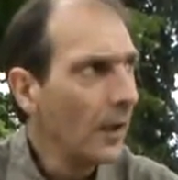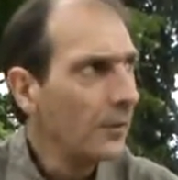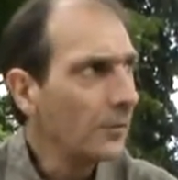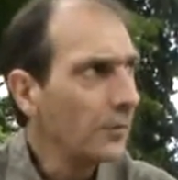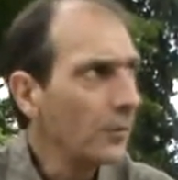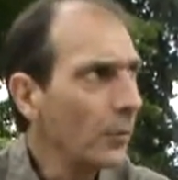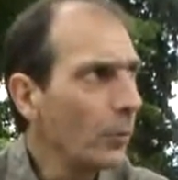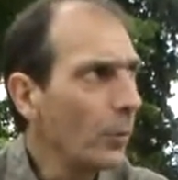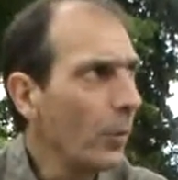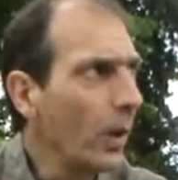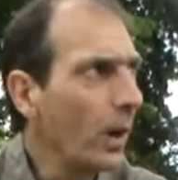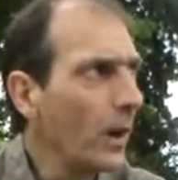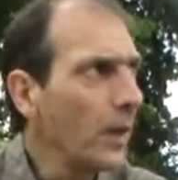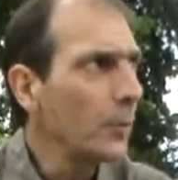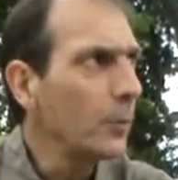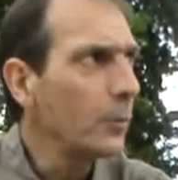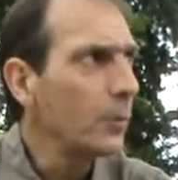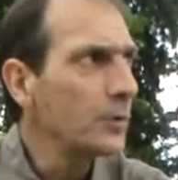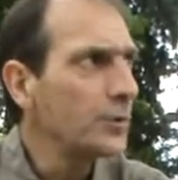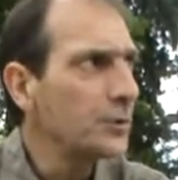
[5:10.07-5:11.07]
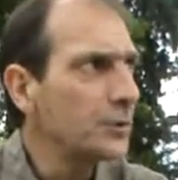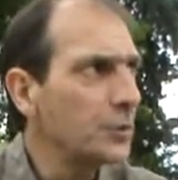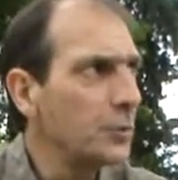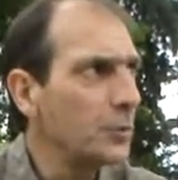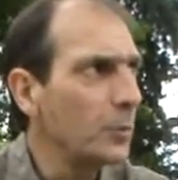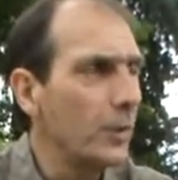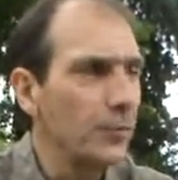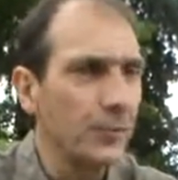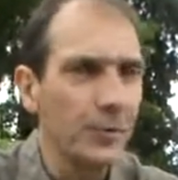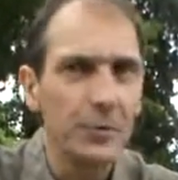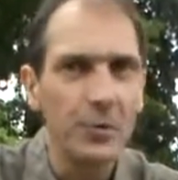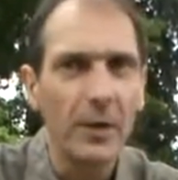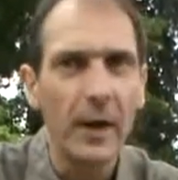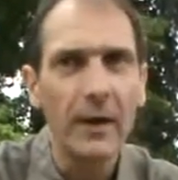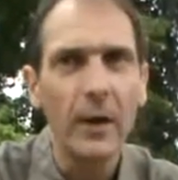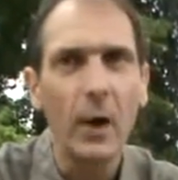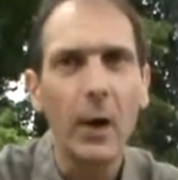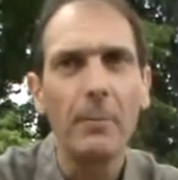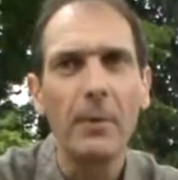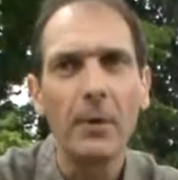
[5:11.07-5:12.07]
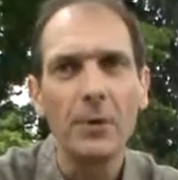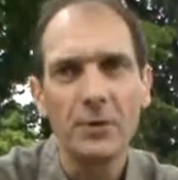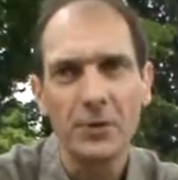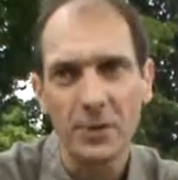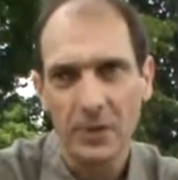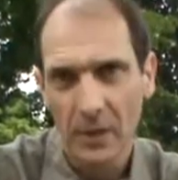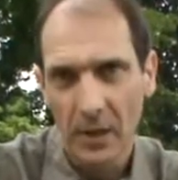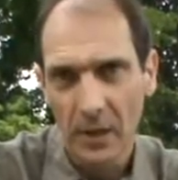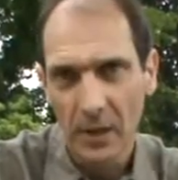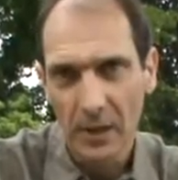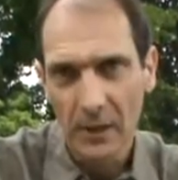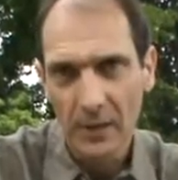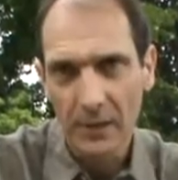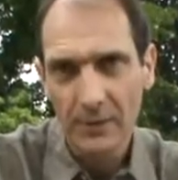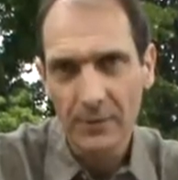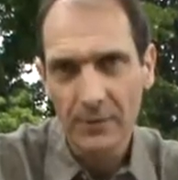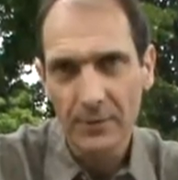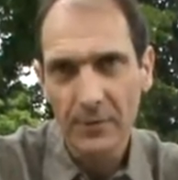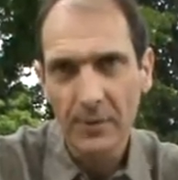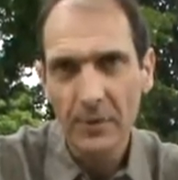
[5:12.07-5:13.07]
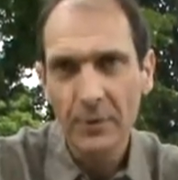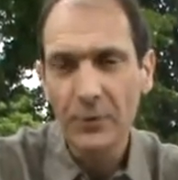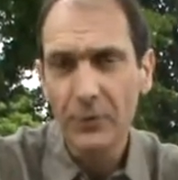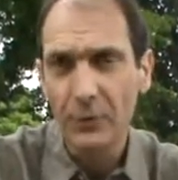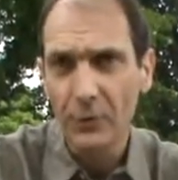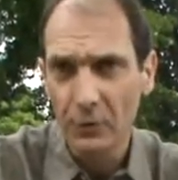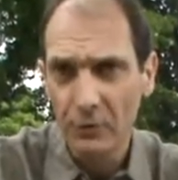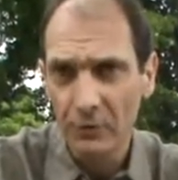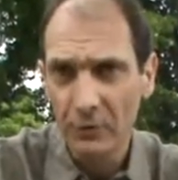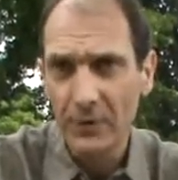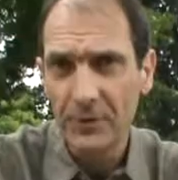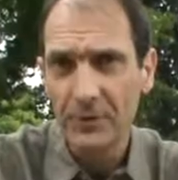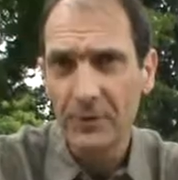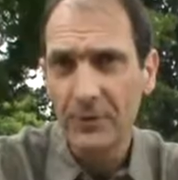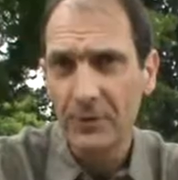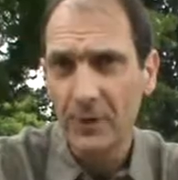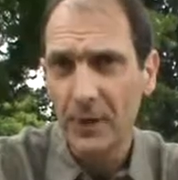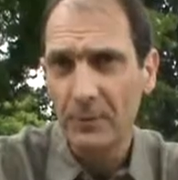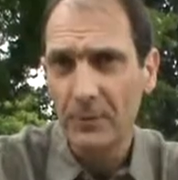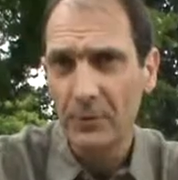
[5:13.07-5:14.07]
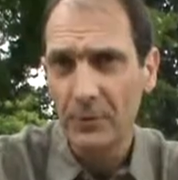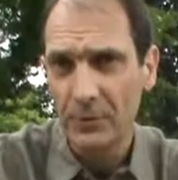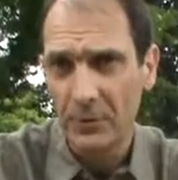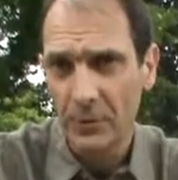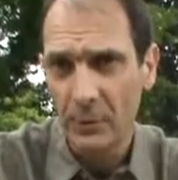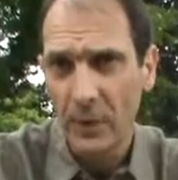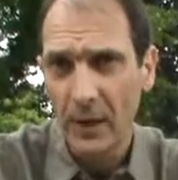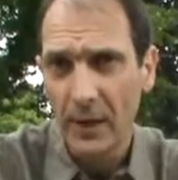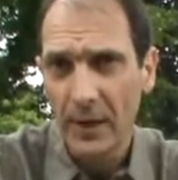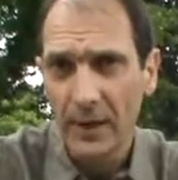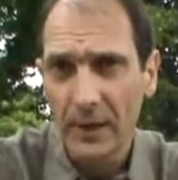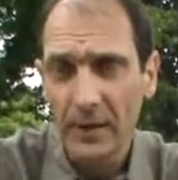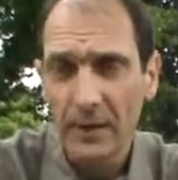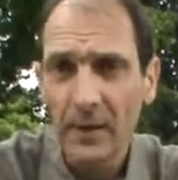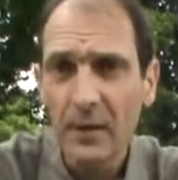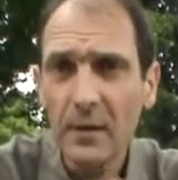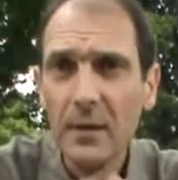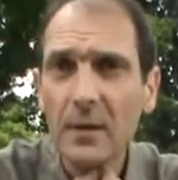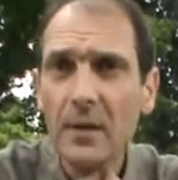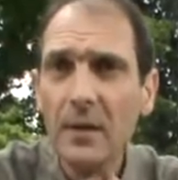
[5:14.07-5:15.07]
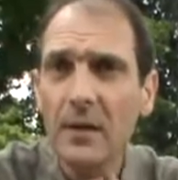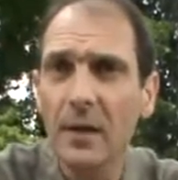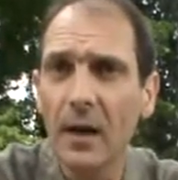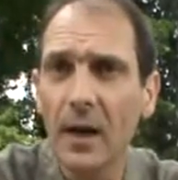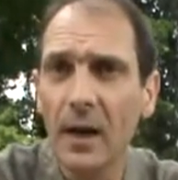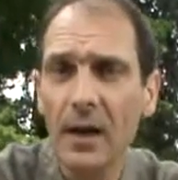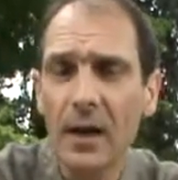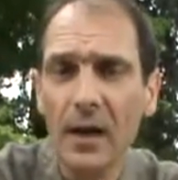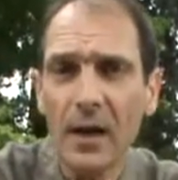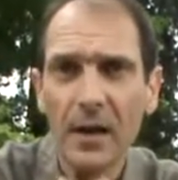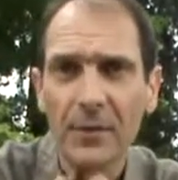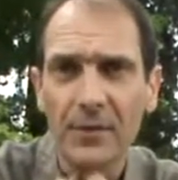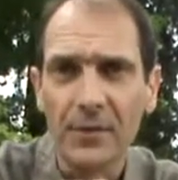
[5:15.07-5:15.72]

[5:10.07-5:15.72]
So why would you want to try and homogenize characters, stories in the same sort of way.